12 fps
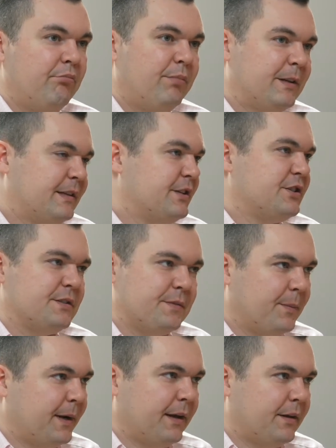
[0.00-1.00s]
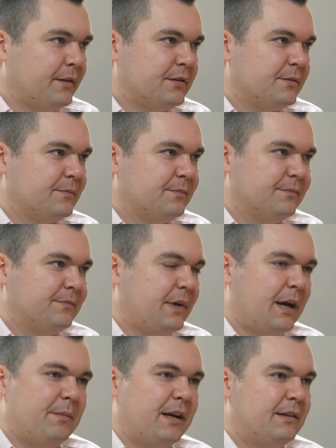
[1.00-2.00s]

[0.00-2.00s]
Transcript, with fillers: but that's just for my knowledge. Yeah. I'm yeah.